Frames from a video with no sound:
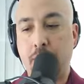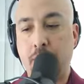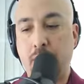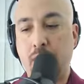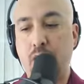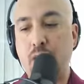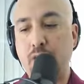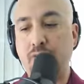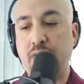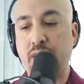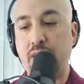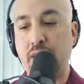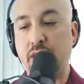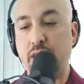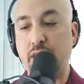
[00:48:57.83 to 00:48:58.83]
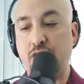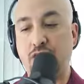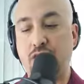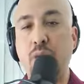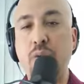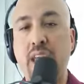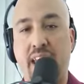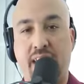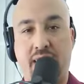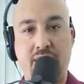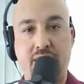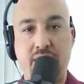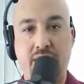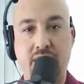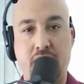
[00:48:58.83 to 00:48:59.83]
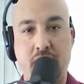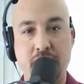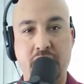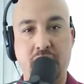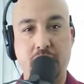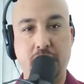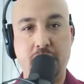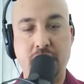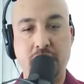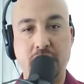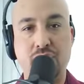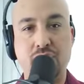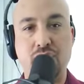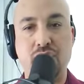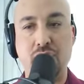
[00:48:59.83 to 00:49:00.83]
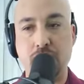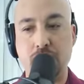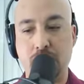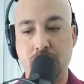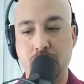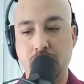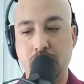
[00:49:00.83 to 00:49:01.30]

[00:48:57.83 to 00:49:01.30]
you have a, a showcase coming up in June.